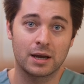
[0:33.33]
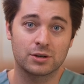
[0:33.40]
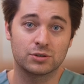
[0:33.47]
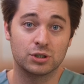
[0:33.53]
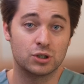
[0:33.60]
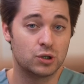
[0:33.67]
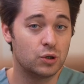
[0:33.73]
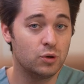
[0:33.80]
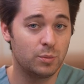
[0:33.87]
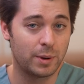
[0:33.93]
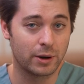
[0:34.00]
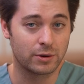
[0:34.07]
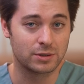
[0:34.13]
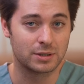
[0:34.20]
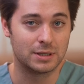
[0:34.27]
actually 2
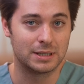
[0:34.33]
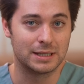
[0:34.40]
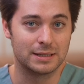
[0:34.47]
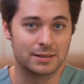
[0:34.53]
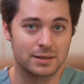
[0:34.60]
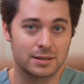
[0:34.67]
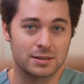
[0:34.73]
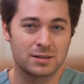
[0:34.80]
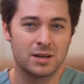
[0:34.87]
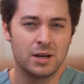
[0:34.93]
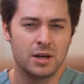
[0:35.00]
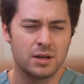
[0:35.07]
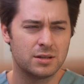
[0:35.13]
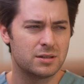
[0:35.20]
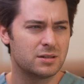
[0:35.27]
paracentesis
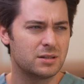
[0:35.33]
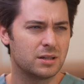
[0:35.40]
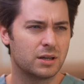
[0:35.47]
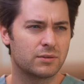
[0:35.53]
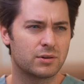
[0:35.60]
just to give